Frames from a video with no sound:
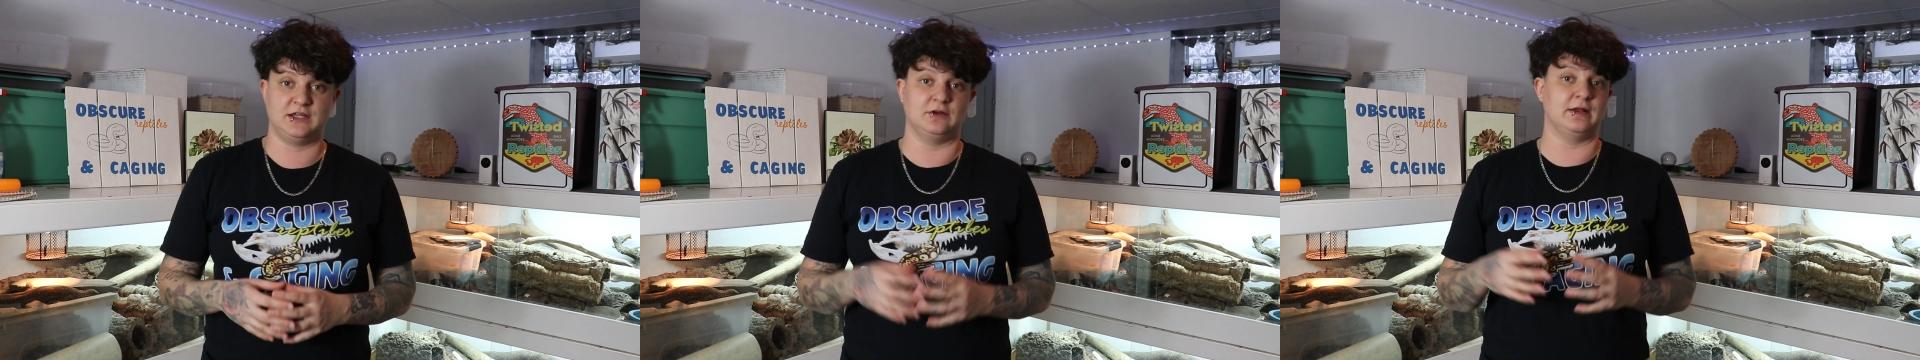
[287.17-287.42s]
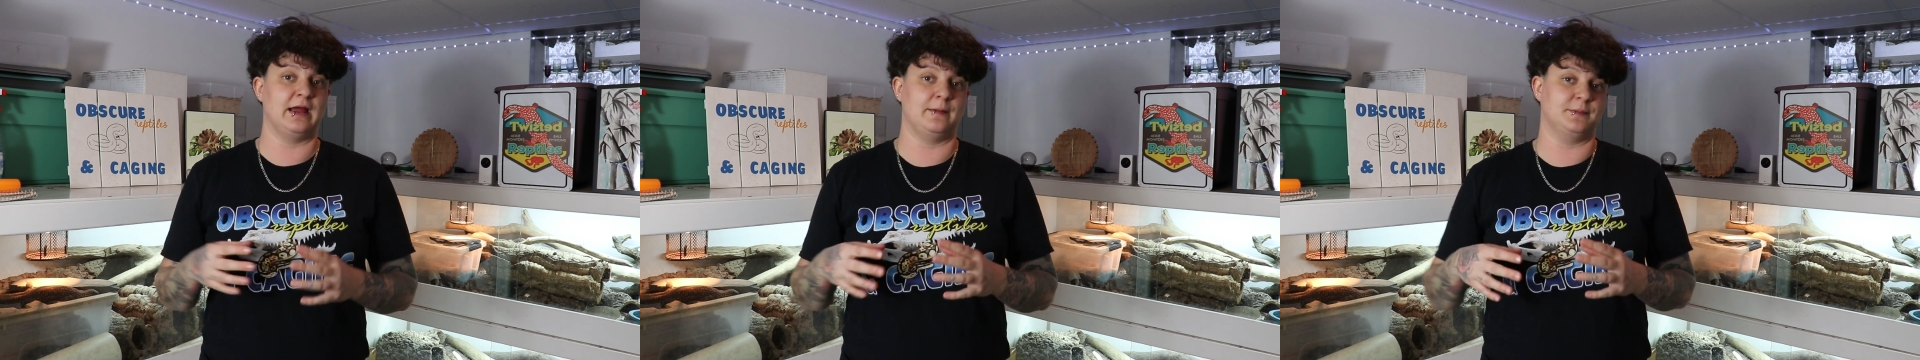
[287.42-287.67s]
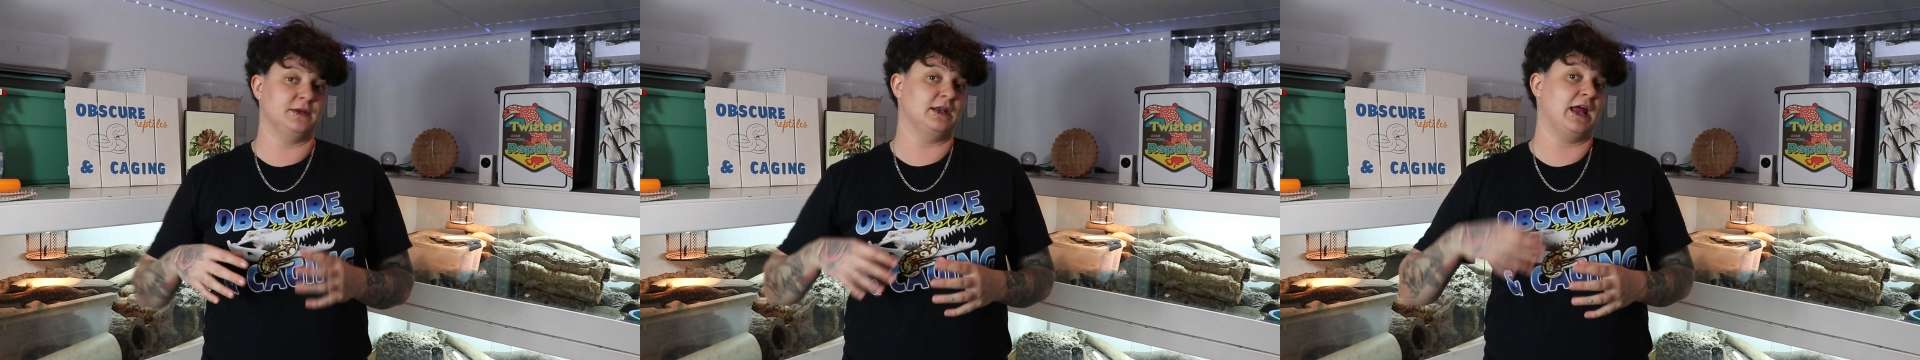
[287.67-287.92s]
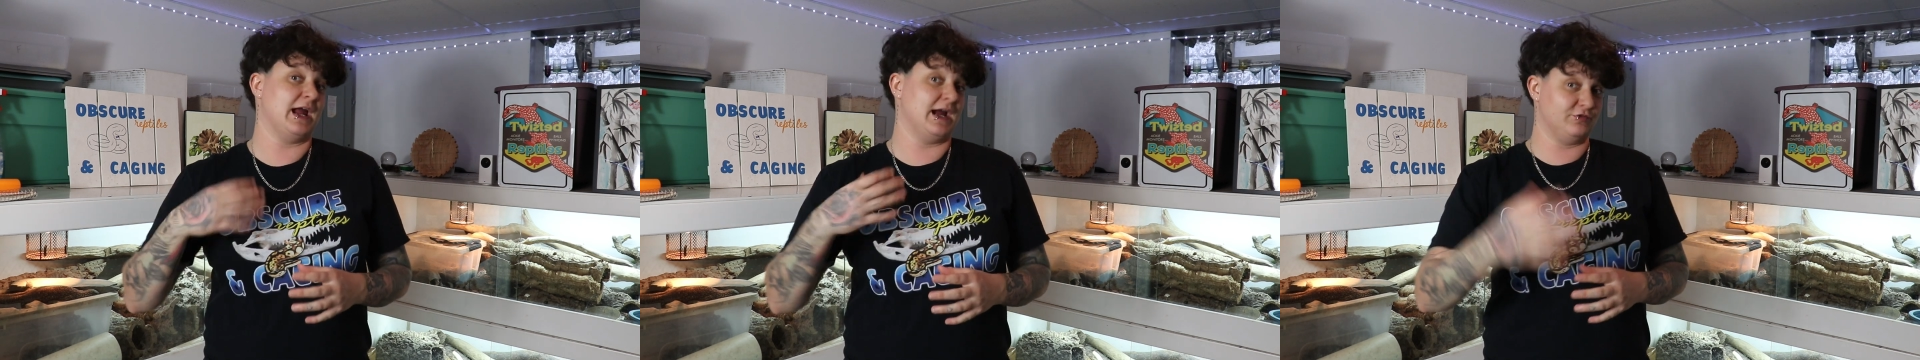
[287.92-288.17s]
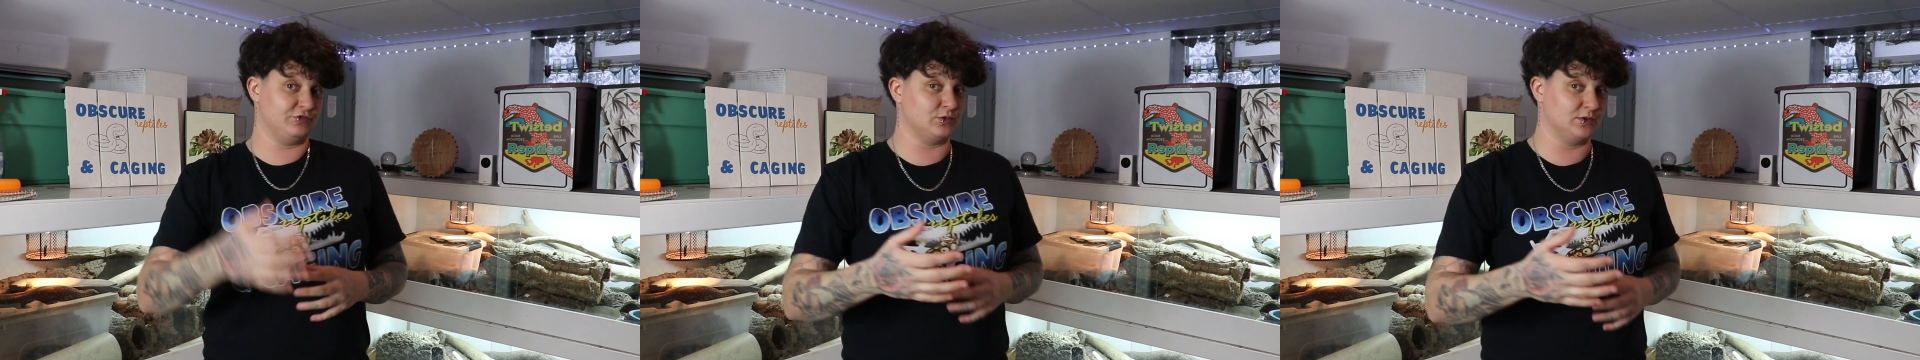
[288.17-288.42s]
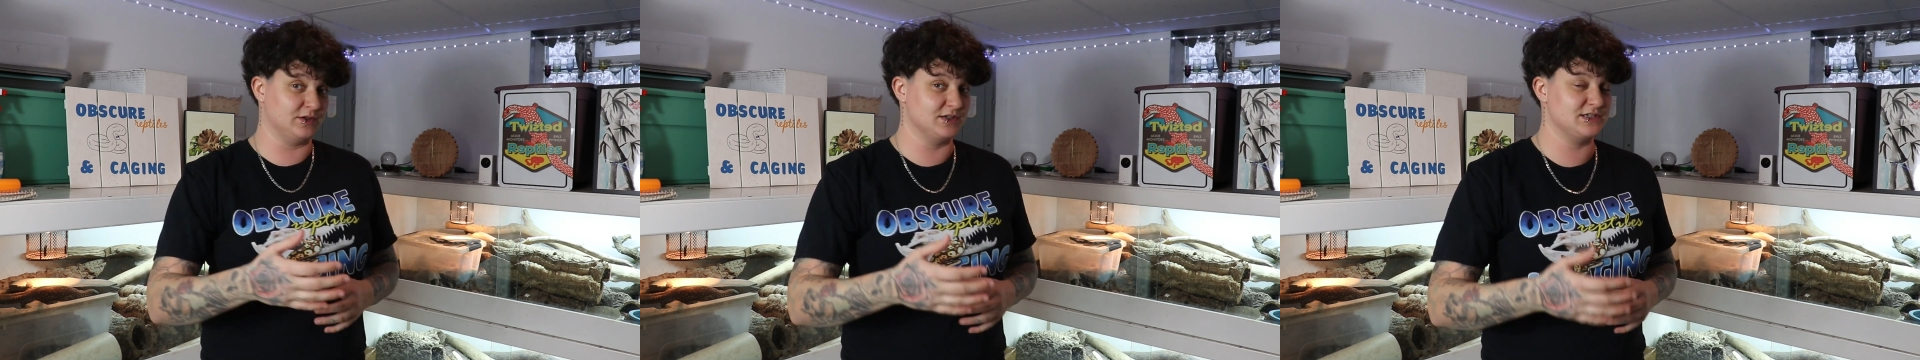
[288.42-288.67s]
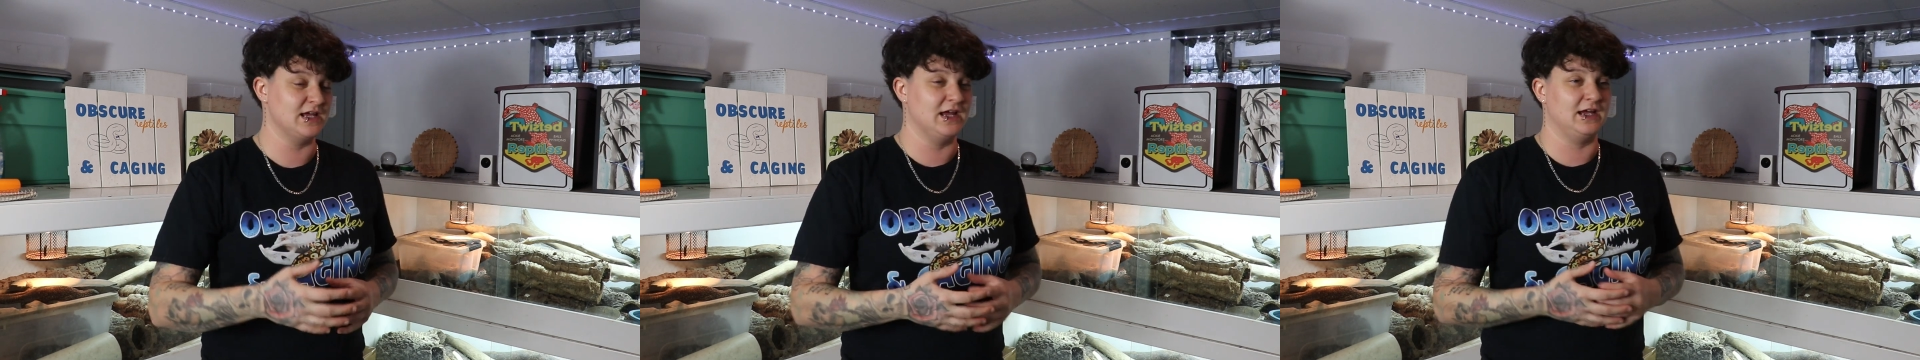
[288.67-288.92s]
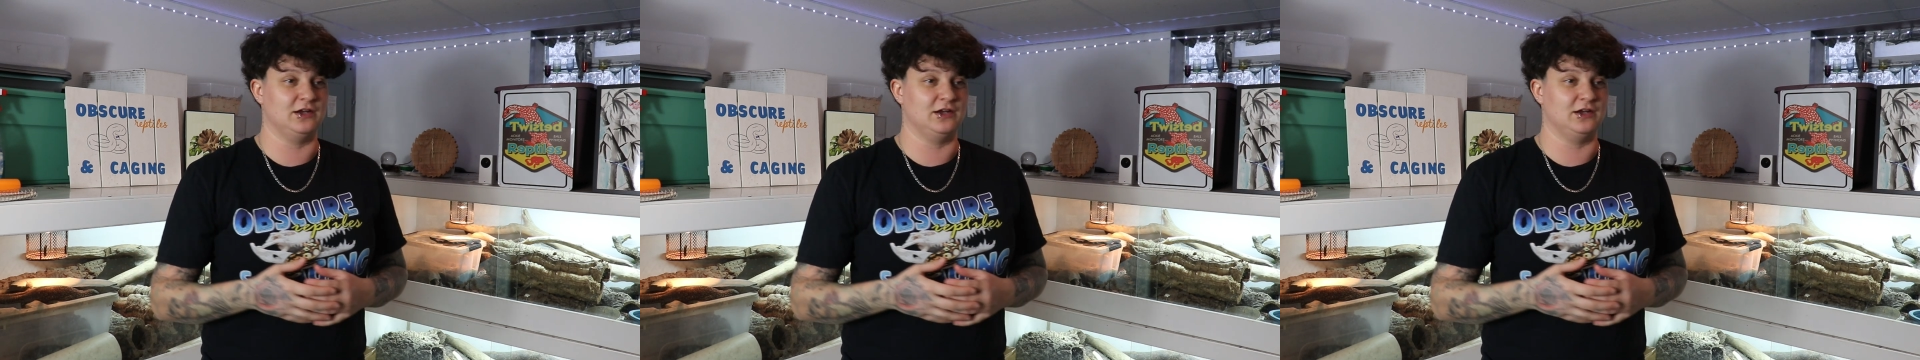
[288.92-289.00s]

It'll happen afterwards.